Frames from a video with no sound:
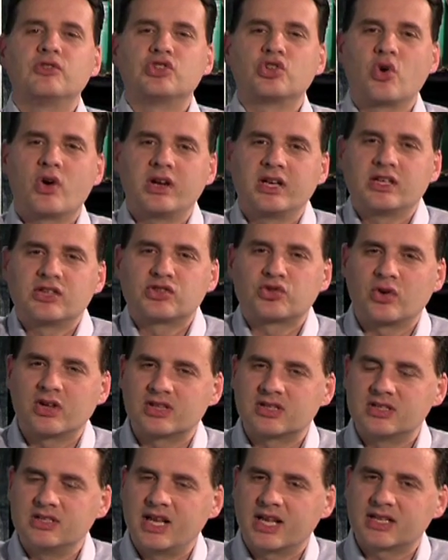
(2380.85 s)
joining us. Join
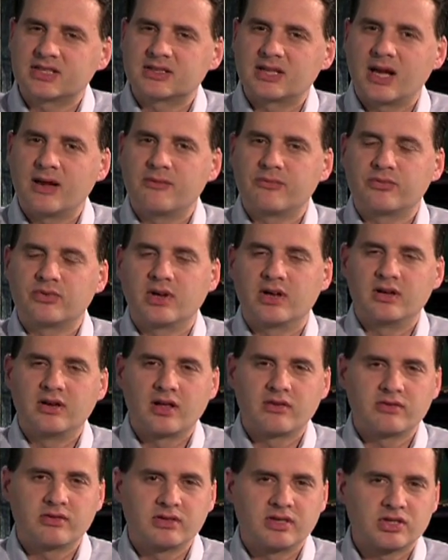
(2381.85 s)
us next time for
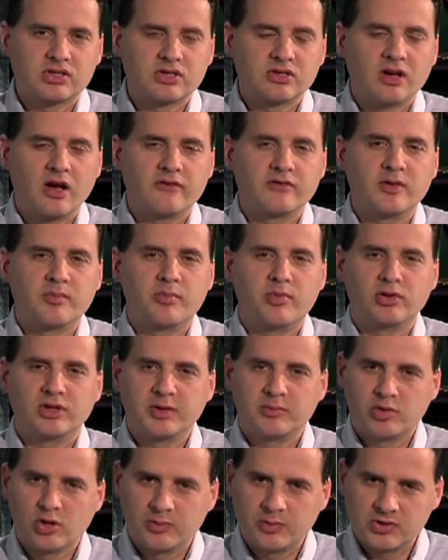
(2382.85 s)
another edition of the Bully
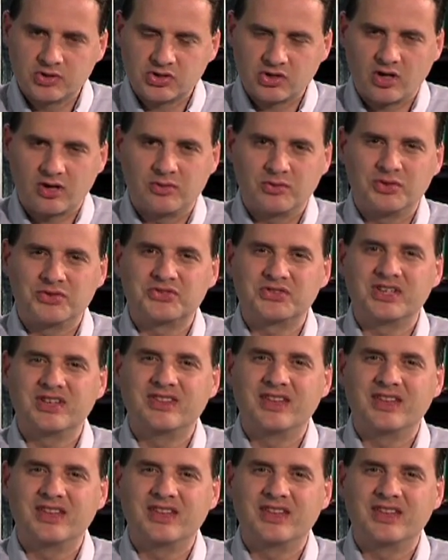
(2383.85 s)
Pulpit Show. We'll see you